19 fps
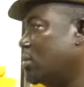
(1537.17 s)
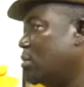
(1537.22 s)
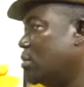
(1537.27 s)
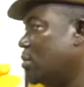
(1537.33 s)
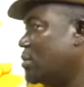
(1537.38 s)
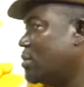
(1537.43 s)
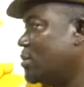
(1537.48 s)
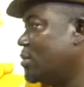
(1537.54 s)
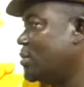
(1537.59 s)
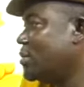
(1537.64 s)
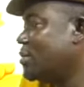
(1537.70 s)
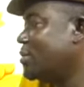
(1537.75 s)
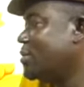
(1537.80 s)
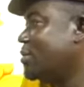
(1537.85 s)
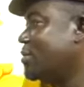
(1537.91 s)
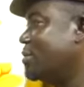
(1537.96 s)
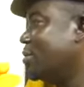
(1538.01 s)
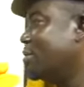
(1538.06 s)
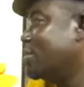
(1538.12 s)

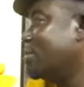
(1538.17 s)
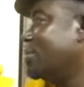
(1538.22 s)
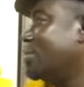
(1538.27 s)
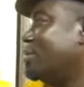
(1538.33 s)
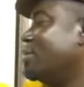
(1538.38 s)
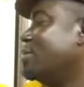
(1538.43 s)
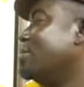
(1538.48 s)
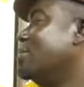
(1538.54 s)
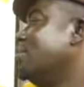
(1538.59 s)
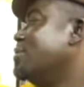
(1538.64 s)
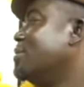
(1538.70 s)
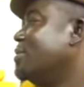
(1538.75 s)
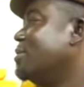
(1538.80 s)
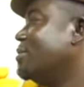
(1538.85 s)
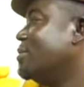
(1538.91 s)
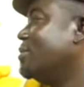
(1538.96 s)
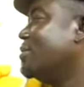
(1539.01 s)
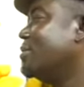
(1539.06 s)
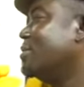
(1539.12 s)

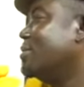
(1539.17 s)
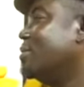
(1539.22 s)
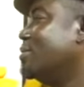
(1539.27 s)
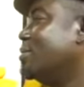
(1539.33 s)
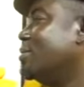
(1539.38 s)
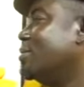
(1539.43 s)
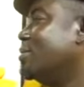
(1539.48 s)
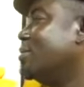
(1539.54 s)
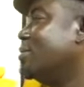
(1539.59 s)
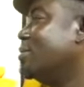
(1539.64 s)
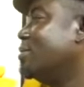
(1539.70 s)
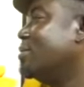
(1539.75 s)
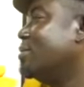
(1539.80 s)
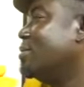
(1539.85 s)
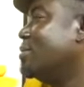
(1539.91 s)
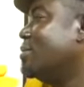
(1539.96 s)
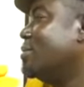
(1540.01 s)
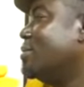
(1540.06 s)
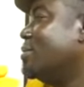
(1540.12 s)

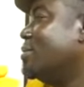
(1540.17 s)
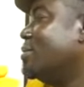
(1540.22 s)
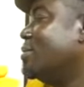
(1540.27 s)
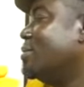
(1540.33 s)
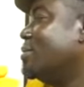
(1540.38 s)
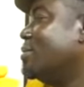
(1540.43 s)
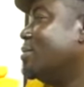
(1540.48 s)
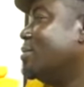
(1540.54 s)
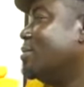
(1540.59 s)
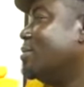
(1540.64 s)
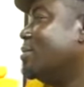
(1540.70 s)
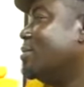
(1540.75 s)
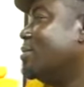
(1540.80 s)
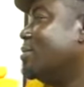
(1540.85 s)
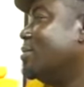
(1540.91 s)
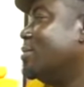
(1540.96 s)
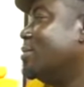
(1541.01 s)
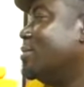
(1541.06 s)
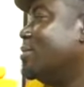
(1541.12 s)

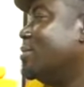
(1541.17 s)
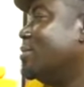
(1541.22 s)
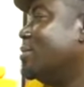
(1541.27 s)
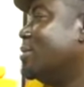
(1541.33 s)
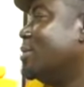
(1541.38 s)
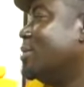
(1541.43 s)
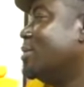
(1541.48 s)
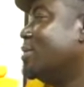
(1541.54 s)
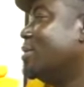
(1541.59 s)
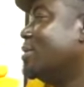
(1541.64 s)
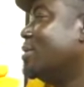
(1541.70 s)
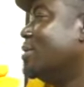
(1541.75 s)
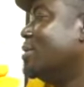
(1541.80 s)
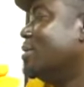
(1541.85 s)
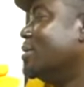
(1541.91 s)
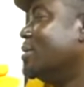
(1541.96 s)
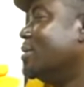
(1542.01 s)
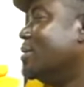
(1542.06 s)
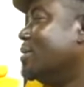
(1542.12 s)

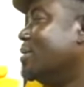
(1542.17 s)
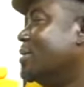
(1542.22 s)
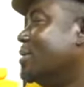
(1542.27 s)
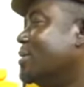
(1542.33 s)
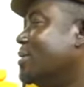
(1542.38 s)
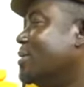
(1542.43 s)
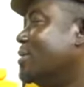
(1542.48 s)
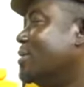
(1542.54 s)
The person shown says nothing.